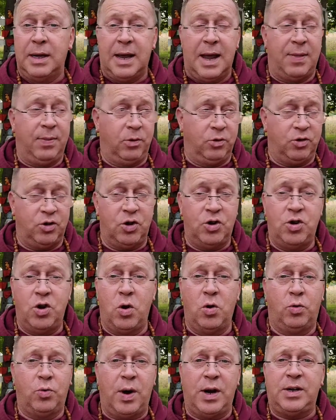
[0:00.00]
and there's
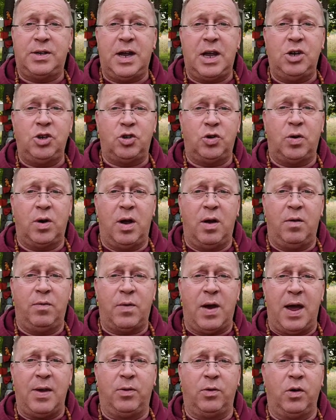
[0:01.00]
no great danger of
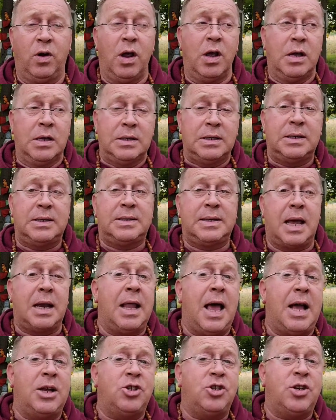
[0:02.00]
either
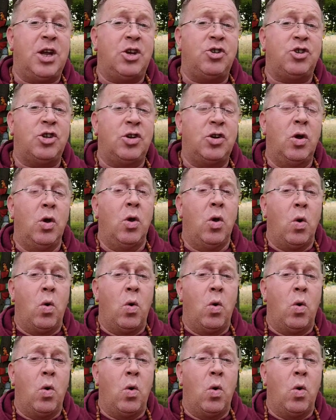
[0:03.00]
subtle agitation